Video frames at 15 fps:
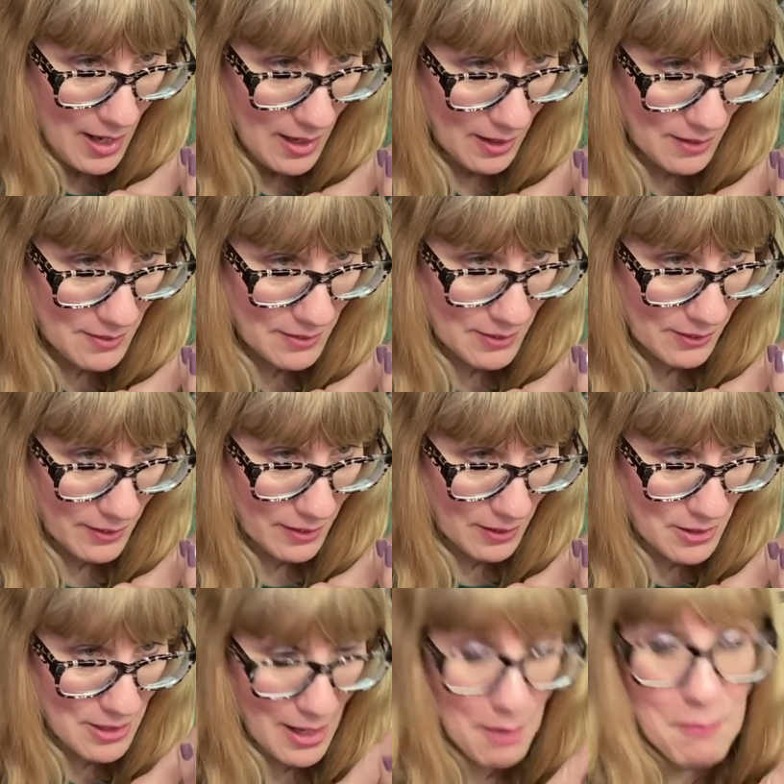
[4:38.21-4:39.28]
because there's a little
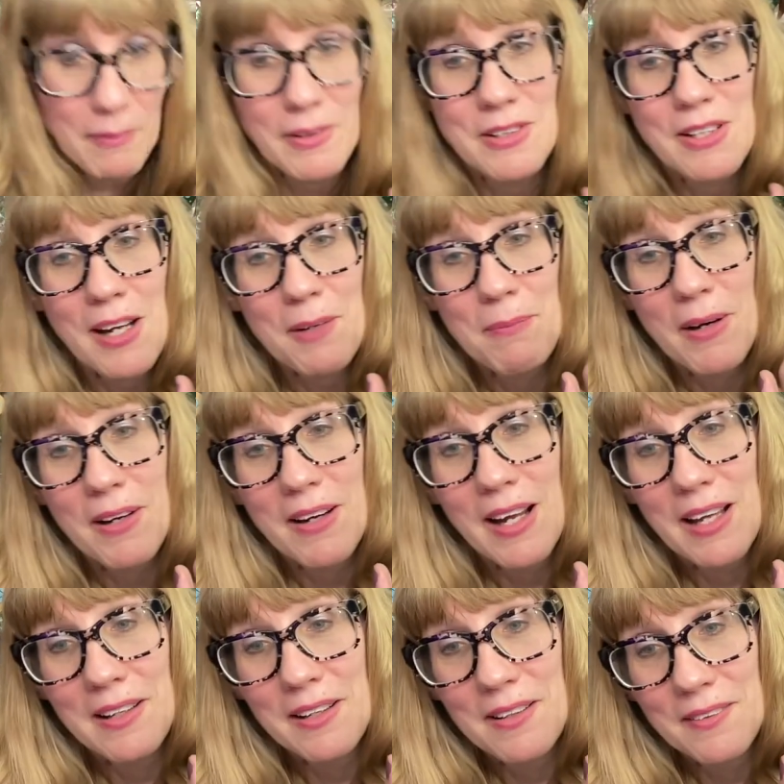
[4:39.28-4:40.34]
check mark
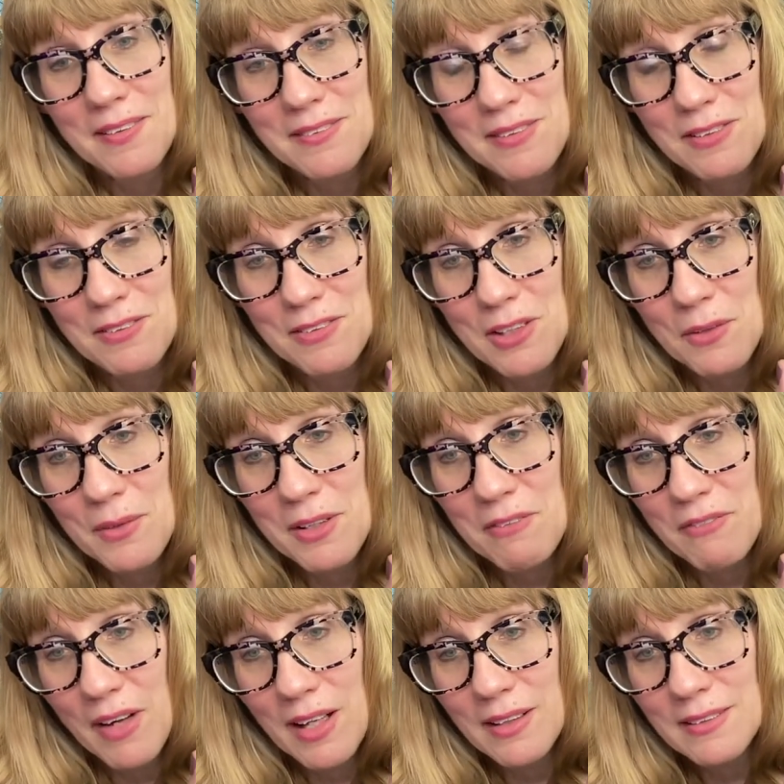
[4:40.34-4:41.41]
on here that says new
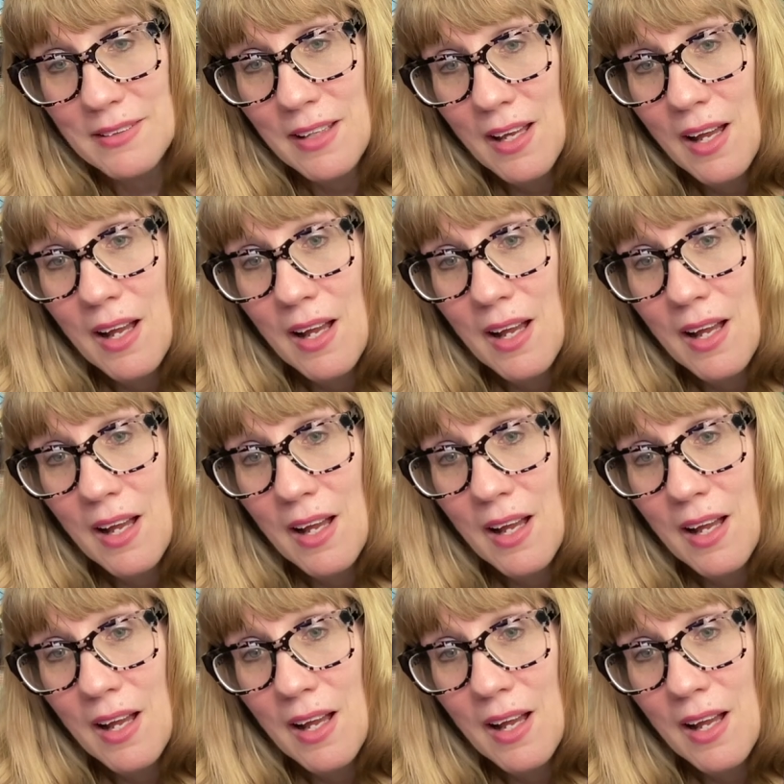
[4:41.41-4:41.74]
in vault.